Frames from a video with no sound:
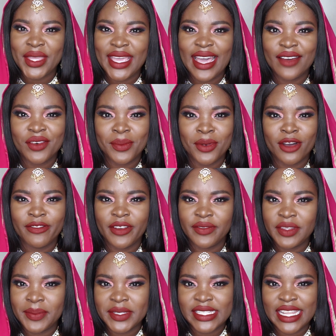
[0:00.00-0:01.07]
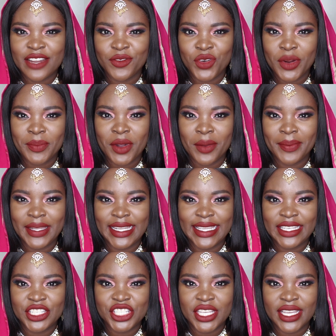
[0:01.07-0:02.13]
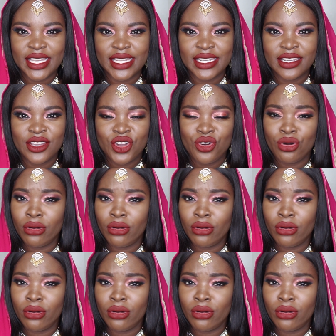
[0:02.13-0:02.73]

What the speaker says: We have about 50% of our population